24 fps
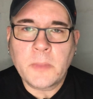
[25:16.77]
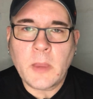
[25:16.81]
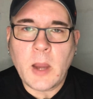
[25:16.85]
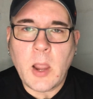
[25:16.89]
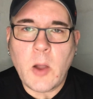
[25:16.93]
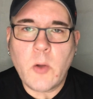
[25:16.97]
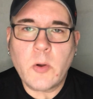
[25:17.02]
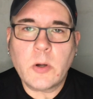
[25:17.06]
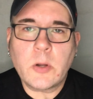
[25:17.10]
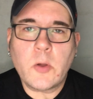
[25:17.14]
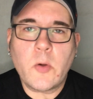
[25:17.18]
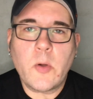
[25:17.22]
I
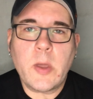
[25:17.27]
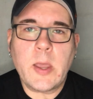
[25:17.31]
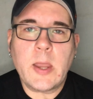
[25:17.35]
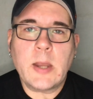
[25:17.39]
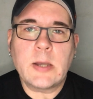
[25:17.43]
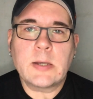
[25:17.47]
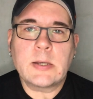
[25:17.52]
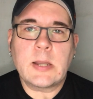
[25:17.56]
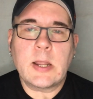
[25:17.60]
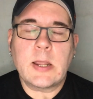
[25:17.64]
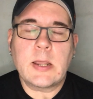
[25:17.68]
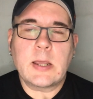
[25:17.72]
want to go ahead
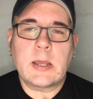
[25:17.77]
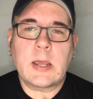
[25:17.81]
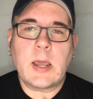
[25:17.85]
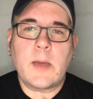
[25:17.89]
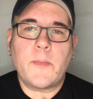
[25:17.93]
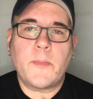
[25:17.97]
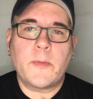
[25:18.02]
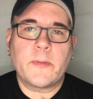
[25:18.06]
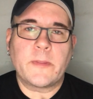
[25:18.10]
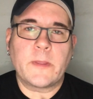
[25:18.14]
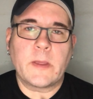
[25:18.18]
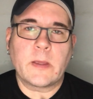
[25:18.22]
and tell you a
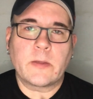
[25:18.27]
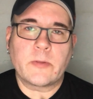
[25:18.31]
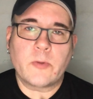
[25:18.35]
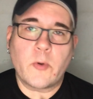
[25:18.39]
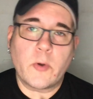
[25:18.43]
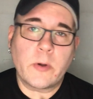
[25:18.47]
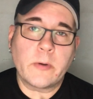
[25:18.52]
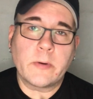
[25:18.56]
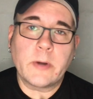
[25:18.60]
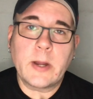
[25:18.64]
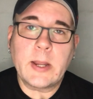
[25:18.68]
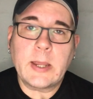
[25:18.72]
couple things. I
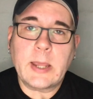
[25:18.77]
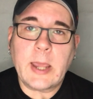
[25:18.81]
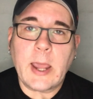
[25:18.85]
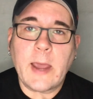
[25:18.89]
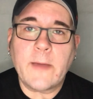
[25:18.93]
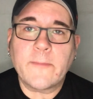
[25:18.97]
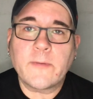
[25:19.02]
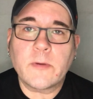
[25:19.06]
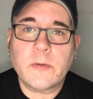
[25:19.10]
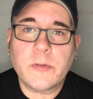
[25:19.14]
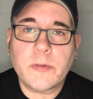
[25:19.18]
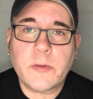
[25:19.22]
want to
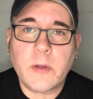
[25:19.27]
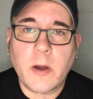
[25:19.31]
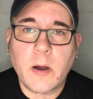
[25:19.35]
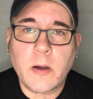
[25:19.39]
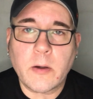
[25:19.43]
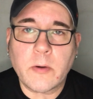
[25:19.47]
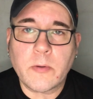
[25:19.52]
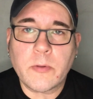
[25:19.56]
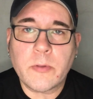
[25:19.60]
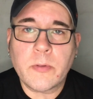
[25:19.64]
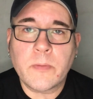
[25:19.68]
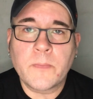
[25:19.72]
recap for
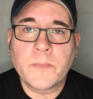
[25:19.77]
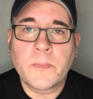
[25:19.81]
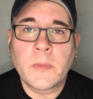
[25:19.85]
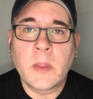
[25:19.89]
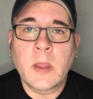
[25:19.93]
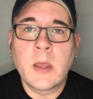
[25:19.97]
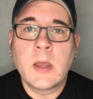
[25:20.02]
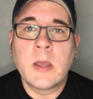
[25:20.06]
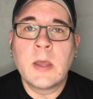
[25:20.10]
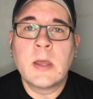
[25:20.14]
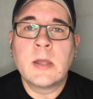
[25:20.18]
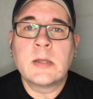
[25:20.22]
starters.
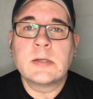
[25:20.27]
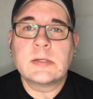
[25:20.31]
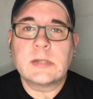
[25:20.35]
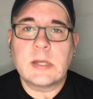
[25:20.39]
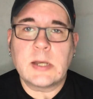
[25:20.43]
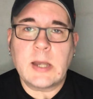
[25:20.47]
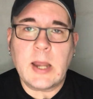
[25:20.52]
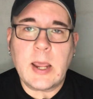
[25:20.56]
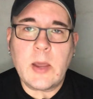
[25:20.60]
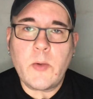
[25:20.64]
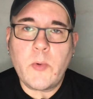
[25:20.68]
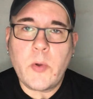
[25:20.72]

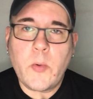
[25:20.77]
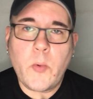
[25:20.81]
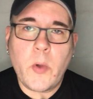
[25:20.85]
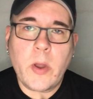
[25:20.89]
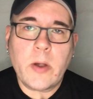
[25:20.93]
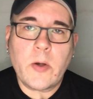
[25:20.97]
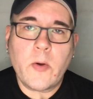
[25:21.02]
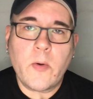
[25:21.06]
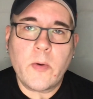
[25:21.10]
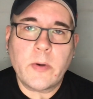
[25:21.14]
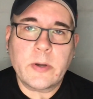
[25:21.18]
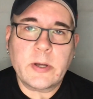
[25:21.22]
Today we went
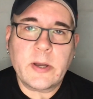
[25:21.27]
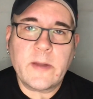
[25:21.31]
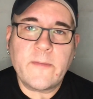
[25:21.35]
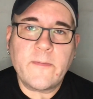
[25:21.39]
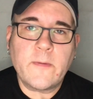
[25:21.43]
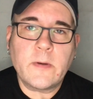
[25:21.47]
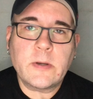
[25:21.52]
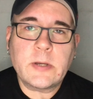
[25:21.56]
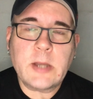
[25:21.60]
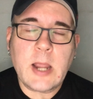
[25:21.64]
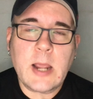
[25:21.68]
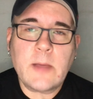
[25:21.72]
over
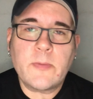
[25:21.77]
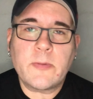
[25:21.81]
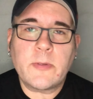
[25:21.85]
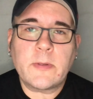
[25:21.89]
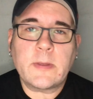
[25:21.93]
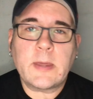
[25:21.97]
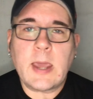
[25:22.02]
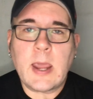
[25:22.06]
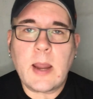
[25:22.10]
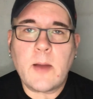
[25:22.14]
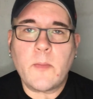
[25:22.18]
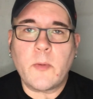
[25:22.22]
different types of
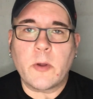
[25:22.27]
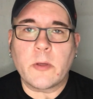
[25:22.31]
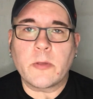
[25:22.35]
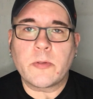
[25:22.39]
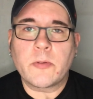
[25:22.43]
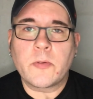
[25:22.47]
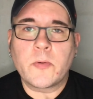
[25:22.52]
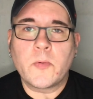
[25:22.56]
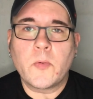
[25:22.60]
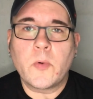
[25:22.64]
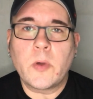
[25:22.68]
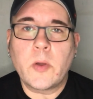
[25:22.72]

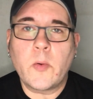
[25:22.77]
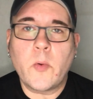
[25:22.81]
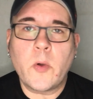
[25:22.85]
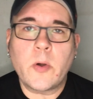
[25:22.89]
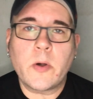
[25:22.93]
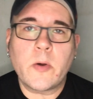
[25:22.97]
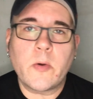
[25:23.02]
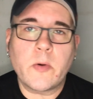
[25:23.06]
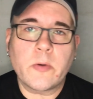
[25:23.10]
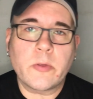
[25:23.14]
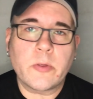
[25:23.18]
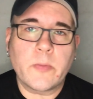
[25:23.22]
cameras. We went
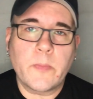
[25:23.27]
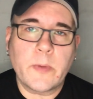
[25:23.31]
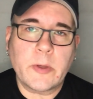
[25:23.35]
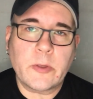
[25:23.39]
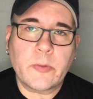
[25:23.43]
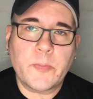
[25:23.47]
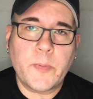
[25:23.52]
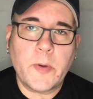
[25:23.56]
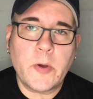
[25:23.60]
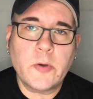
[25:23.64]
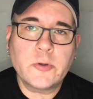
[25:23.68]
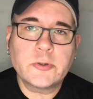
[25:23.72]
over some
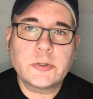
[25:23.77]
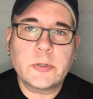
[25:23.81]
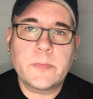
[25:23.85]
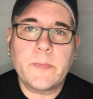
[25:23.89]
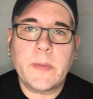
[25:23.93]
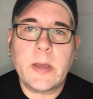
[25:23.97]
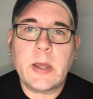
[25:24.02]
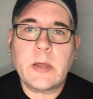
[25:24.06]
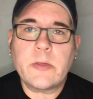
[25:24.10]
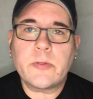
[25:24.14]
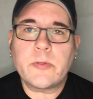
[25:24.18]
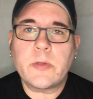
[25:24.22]
exposure
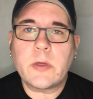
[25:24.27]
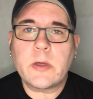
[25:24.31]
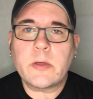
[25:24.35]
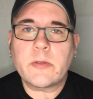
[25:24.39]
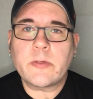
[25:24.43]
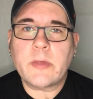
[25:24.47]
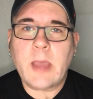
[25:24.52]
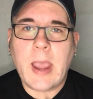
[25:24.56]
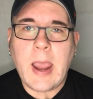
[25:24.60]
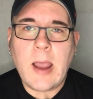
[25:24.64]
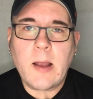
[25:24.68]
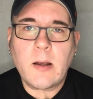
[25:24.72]

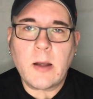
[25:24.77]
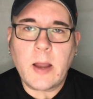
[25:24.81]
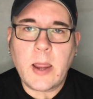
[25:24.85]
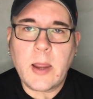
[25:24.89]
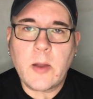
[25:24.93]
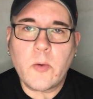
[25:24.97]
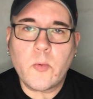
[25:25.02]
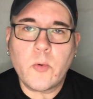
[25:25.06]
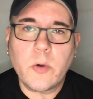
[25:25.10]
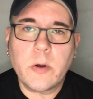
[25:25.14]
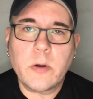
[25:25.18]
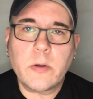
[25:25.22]
basics, how
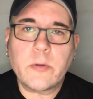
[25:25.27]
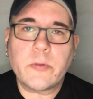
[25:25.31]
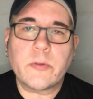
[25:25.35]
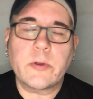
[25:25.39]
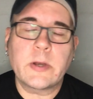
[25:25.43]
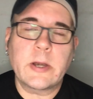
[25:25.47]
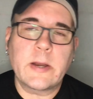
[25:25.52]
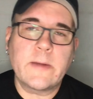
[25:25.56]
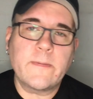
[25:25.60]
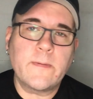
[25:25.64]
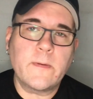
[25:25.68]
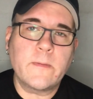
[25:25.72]
light works,
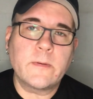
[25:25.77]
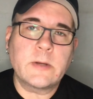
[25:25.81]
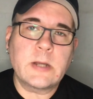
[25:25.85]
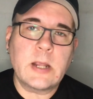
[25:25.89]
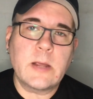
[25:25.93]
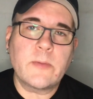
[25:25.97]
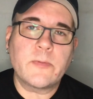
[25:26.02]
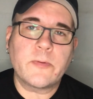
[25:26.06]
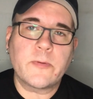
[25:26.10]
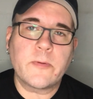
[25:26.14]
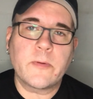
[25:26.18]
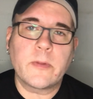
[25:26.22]
and different
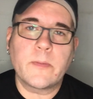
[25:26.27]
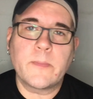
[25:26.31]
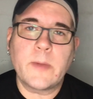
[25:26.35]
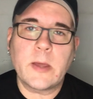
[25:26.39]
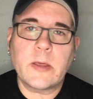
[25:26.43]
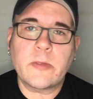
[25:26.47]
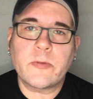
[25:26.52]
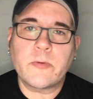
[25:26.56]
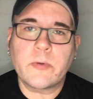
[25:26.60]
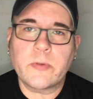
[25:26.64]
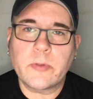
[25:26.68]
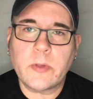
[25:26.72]
tips for the
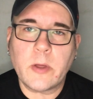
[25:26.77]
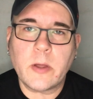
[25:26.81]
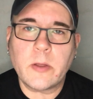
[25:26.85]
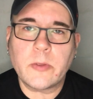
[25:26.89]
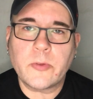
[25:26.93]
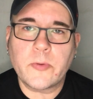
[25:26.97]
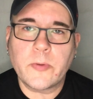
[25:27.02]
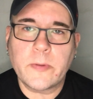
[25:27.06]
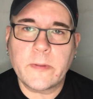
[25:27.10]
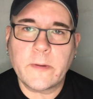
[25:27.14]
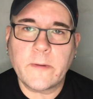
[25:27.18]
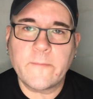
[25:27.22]
best
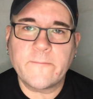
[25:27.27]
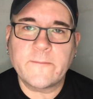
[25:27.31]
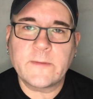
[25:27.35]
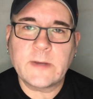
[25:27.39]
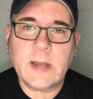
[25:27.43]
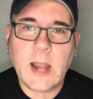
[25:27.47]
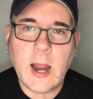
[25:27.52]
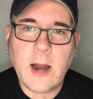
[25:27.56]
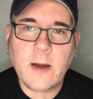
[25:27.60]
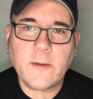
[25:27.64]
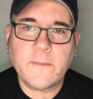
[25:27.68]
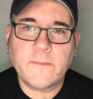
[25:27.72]
results with your
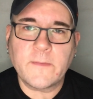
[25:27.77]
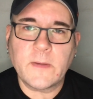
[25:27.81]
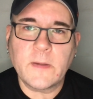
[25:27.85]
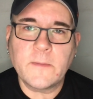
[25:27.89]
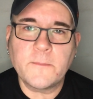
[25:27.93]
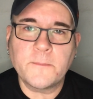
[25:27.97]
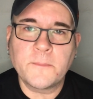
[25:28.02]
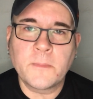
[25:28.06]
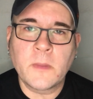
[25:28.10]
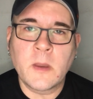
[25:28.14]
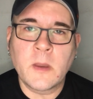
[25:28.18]
photography,